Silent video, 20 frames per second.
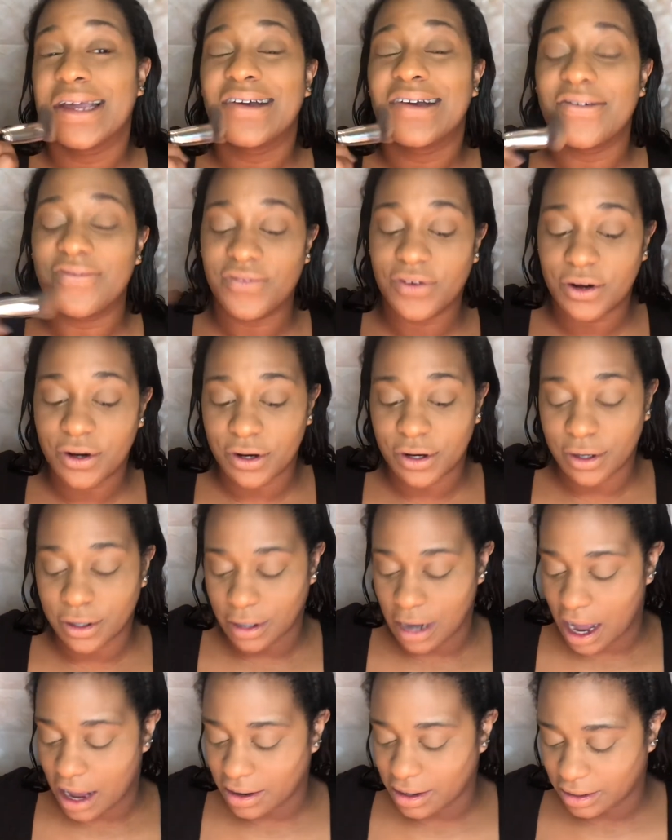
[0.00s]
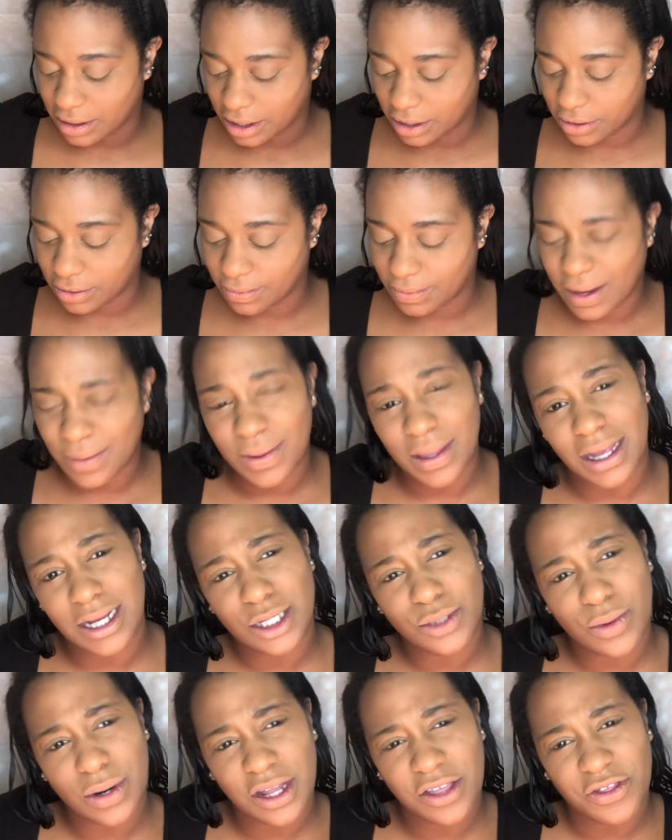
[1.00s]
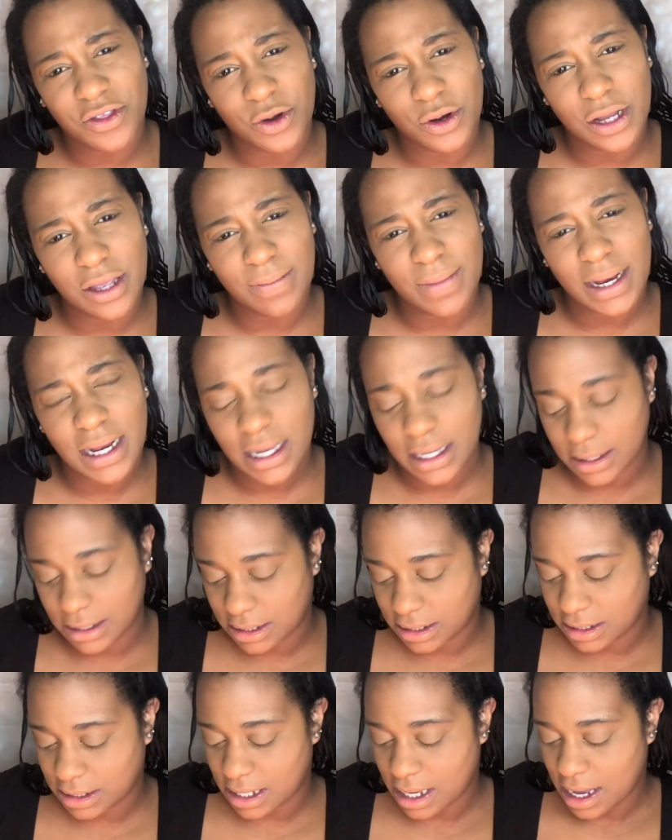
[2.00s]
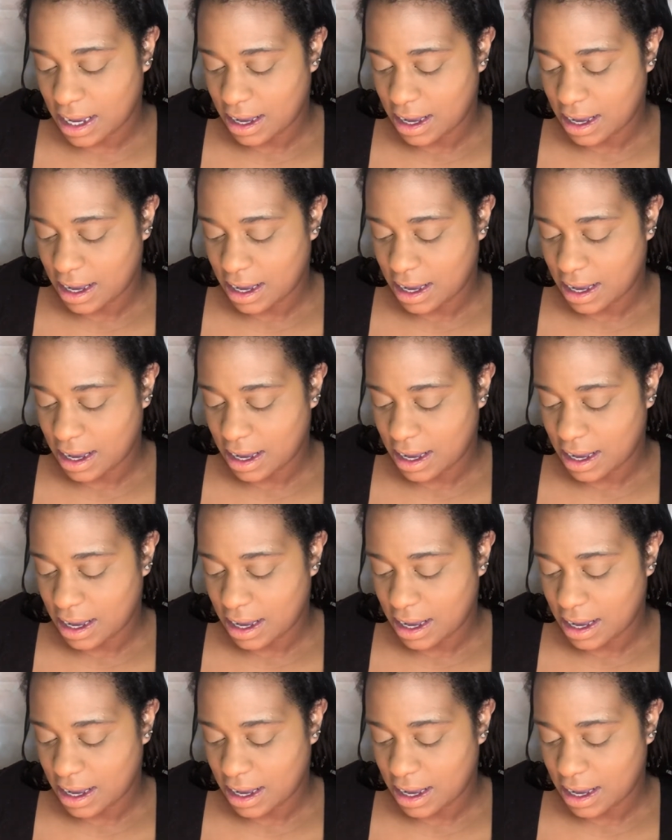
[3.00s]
for, I don't know, maybe like 20, 30 minutes.